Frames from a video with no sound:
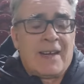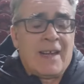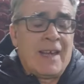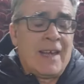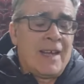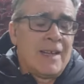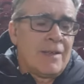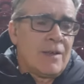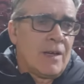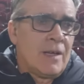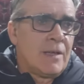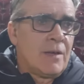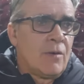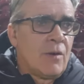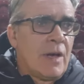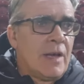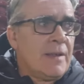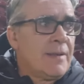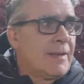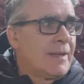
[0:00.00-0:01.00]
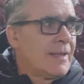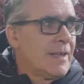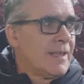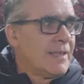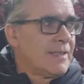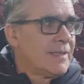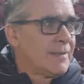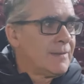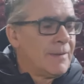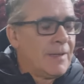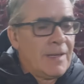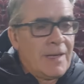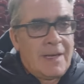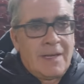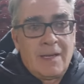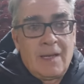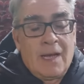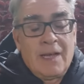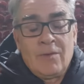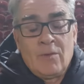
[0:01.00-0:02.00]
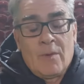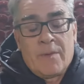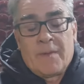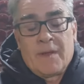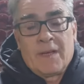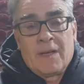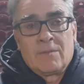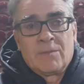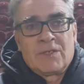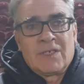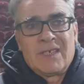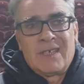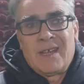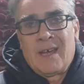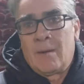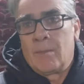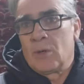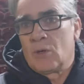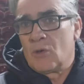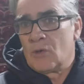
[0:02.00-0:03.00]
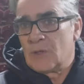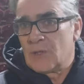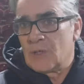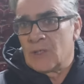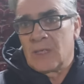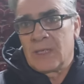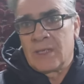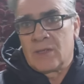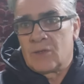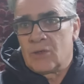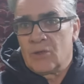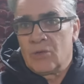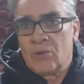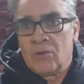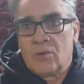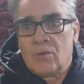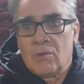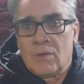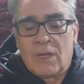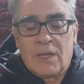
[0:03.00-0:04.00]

And I don't think I'm saying that because it's League Two.